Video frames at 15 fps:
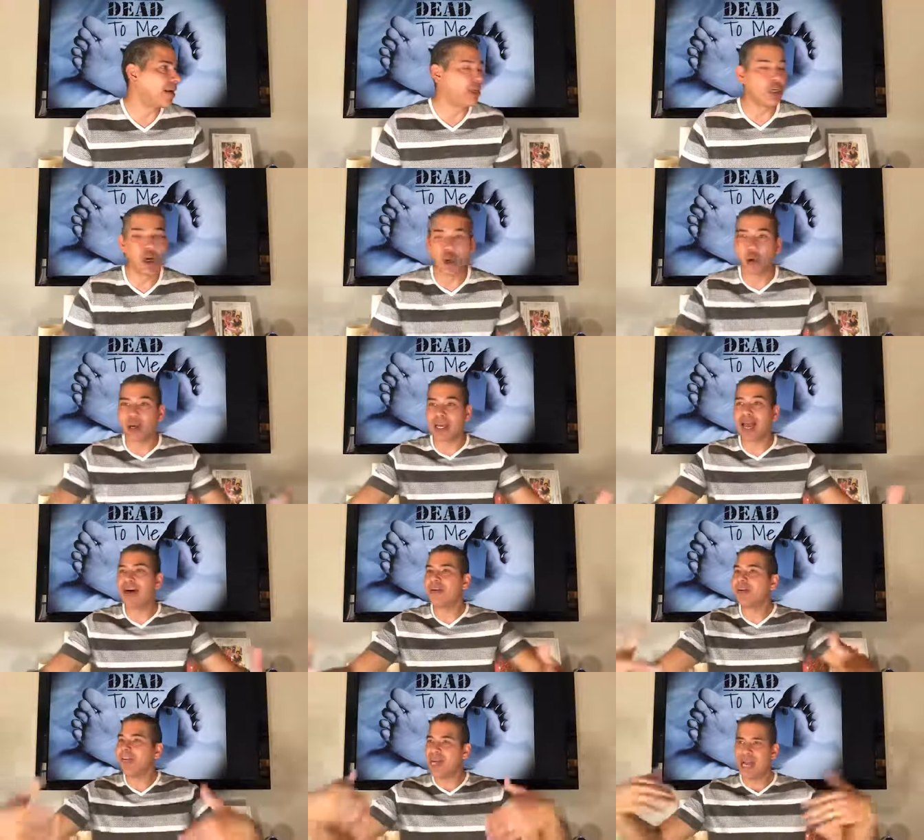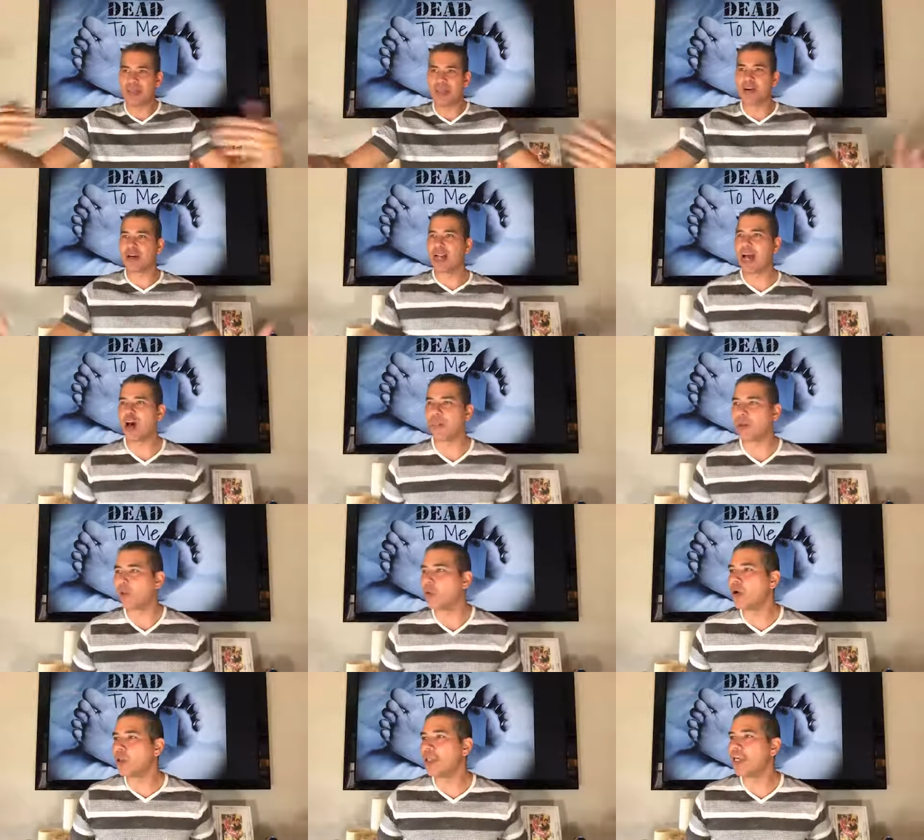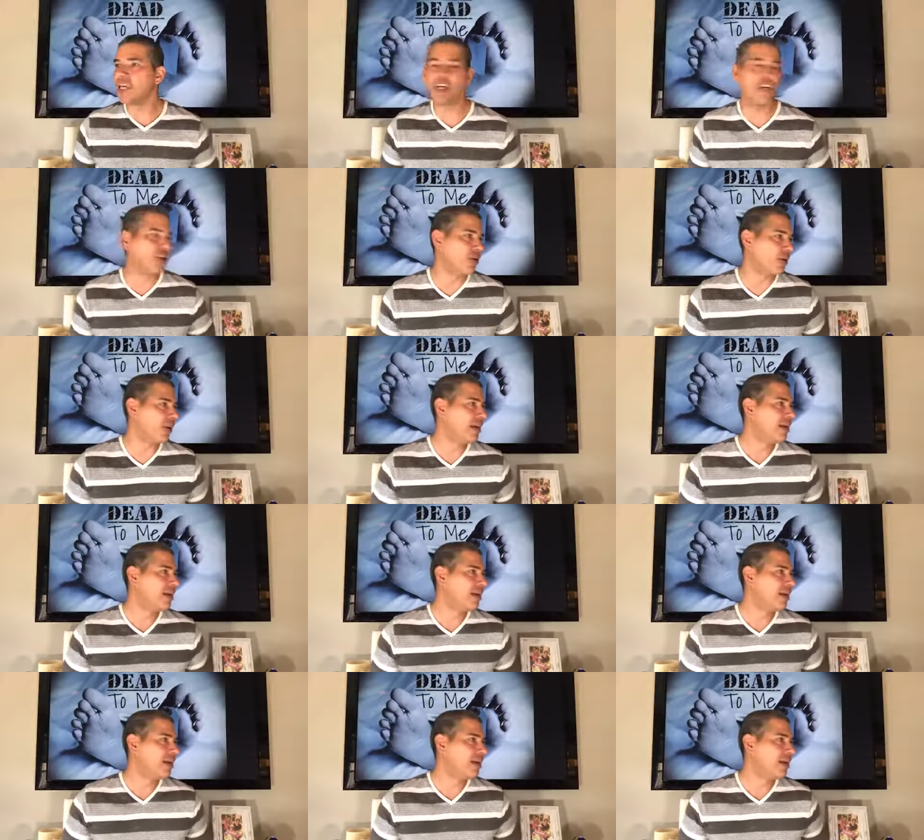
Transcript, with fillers: You go to accountant and they're going to help you. And what are they going to do?